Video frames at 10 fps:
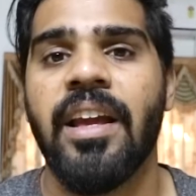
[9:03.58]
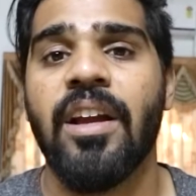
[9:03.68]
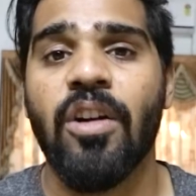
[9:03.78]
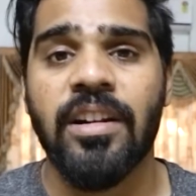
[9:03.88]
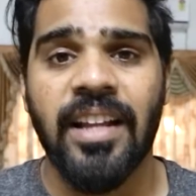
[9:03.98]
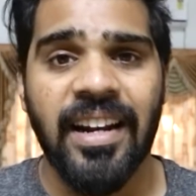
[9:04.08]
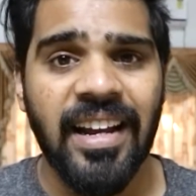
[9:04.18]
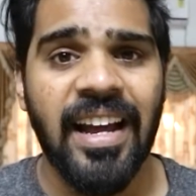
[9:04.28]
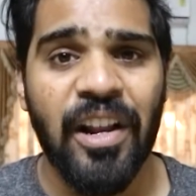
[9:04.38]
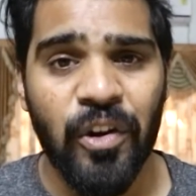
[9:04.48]
He got that
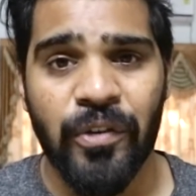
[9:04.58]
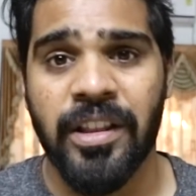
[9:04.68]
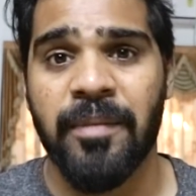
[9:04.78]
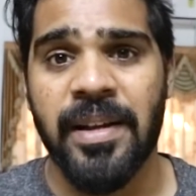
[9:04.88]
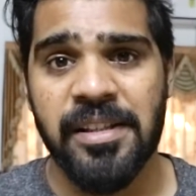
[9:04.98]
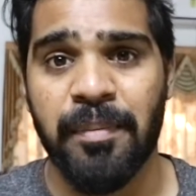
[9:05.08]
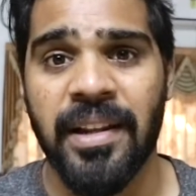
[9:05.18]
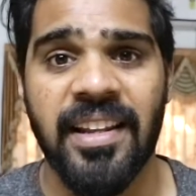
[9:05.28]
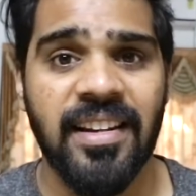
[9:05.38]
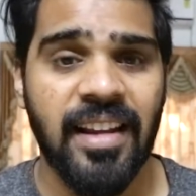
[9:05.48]
guy along with him as a
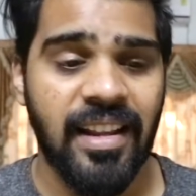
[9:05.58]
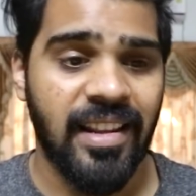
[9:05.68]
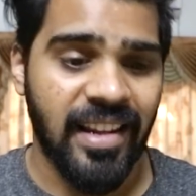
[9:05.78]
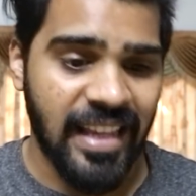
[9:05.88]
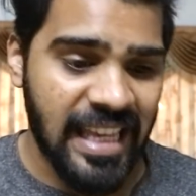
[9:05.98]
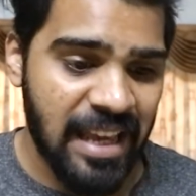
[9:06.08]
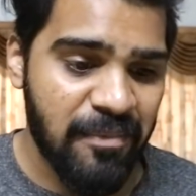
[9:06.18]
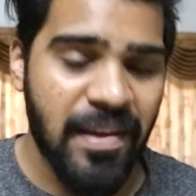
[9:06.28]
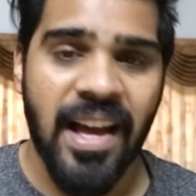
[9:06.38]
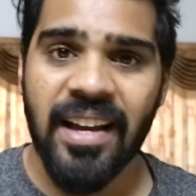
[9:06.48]
pillion, and then he
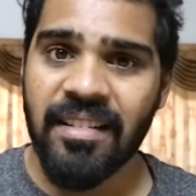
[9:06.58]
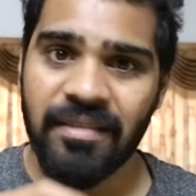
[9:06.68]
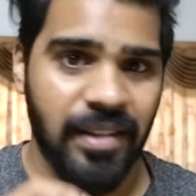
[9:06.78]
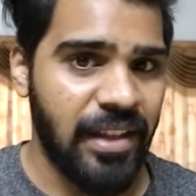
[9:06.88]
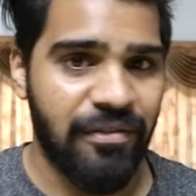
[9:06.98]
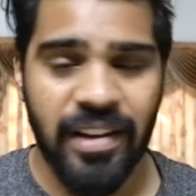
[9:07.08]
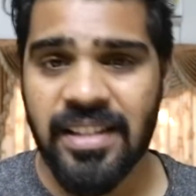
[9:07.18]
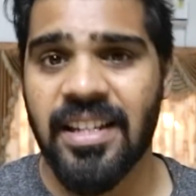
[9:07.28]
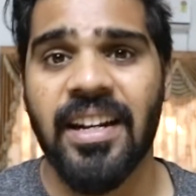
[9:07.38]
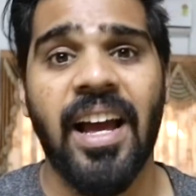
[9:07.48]
came back, he
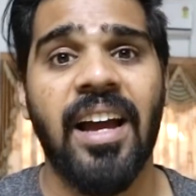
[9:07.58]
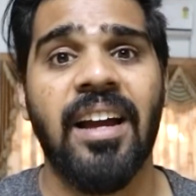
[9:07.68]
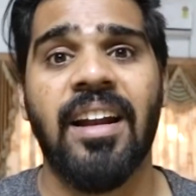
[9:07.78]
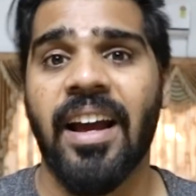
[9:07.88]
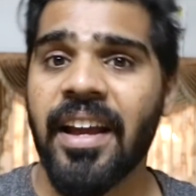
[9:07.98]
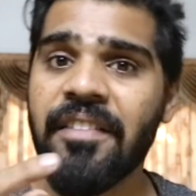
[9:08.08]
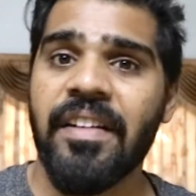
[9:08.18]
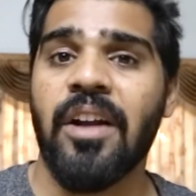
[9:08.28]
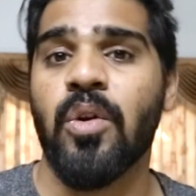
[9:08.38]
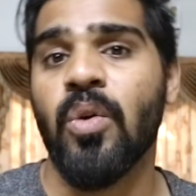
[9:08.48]
fixed the tire. Again, we
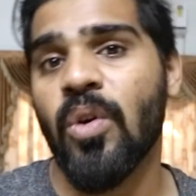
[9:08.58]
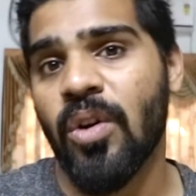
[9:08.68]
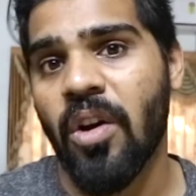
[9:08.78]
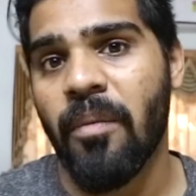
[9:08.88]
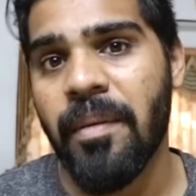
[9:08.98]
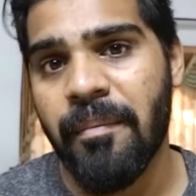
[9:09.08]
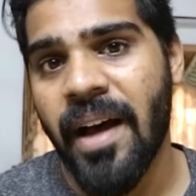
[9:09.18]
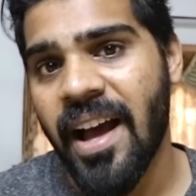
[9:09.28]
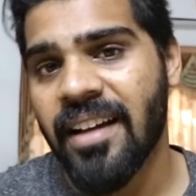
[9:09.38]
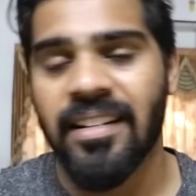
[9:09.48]
had to go drop him
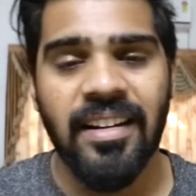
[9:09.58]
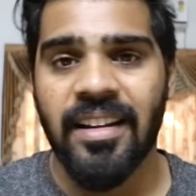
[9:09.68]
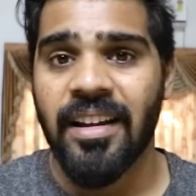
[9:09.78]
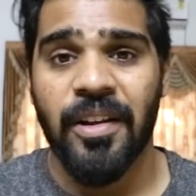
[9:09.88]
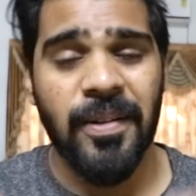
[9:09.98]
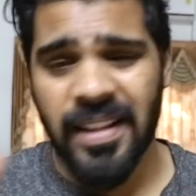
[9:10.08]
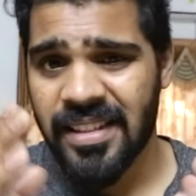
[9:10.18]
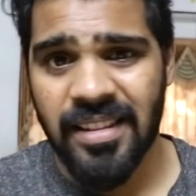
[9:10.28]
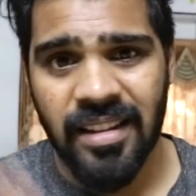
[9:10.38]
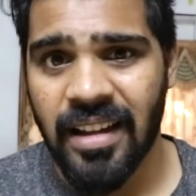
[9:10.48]
back.
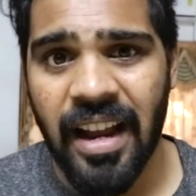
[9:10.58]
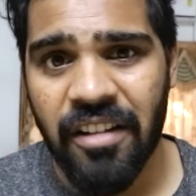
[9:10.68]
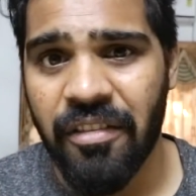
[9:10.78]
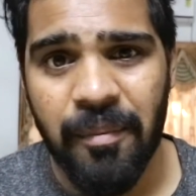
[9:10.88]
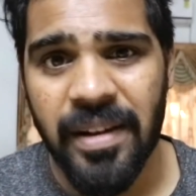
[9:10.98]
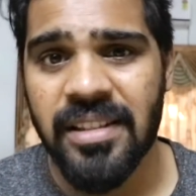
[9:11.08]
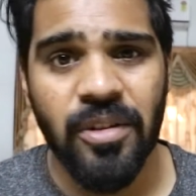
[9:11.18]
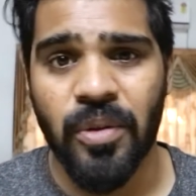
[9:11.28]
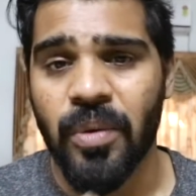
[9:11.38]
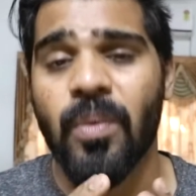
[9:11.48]
That's a kind of a mess
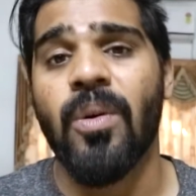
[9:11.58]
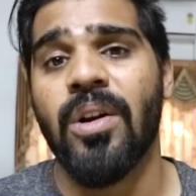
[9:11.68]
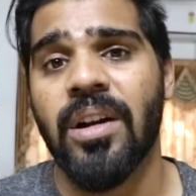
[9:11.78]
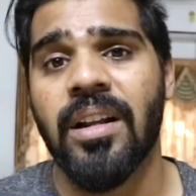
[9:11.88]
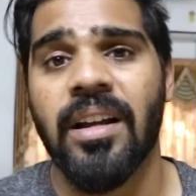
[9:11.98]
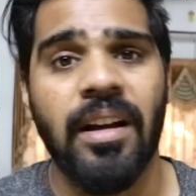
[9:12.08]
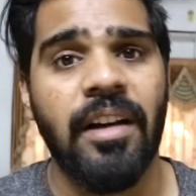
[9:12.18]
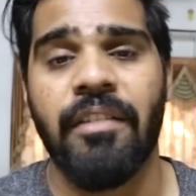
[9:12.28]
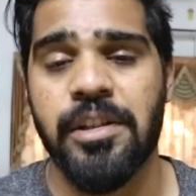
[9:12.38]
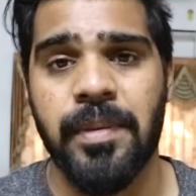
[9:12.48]
you don't want,
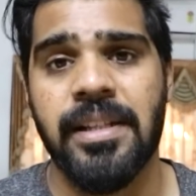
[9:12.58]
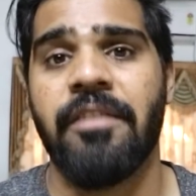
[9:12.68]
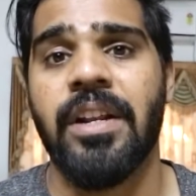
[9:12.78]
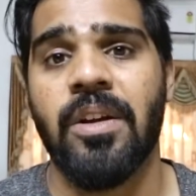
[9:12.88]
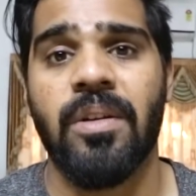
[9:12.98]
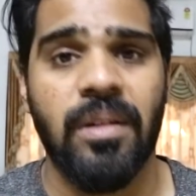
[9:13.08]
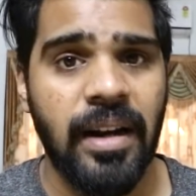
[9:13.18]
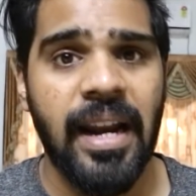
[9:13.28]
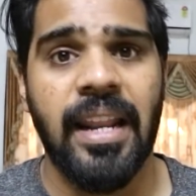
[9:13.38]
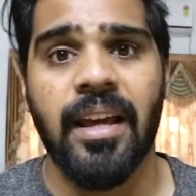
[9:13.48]
especially when you're
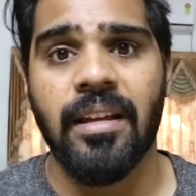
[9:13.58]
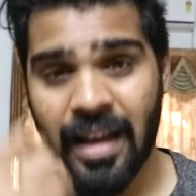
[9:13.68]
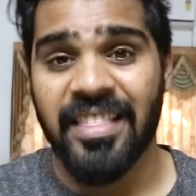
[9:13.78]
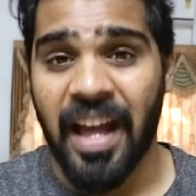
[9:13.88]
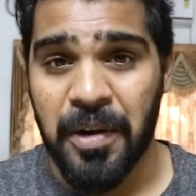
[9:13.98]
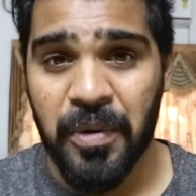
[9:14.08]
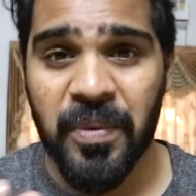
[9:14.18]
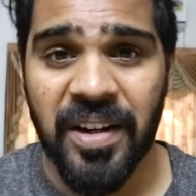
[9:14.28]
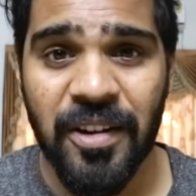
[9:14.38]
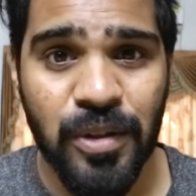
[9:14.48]
riding. And that too,
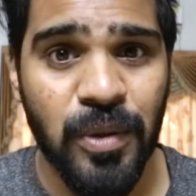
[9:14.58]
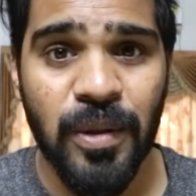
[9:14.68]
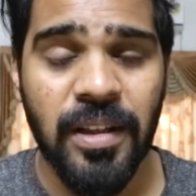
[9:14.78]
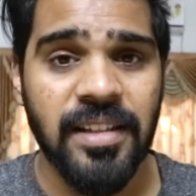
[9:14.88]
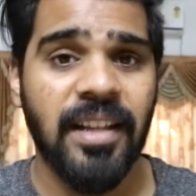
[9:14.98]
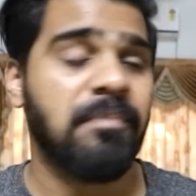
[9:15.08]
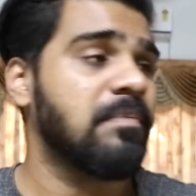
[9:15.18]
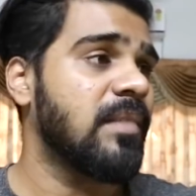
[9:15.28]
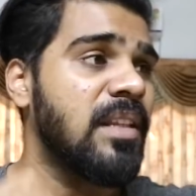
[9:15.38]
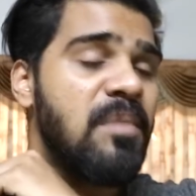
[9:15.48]
when you're solo, that's
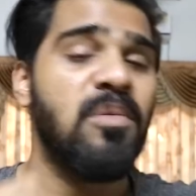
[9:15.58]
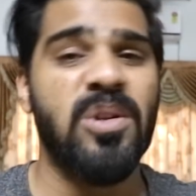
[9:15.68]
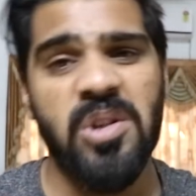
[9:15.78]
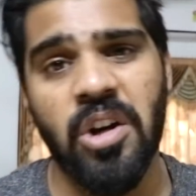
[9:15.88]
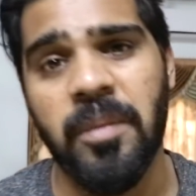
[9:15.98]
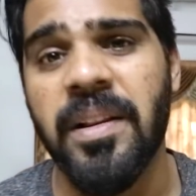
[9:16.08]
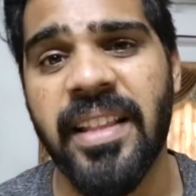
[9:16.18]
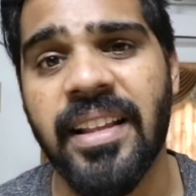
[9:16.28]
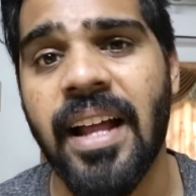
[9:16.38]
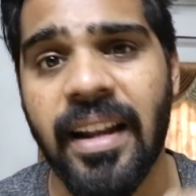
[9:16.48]
like the most horrible
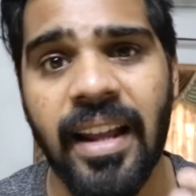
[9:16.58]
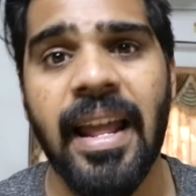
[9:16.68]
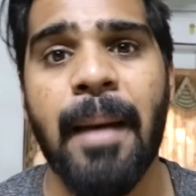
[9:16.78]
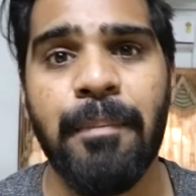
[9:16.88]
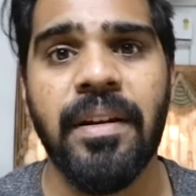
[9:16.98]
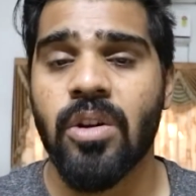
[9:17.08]
thing that can happen.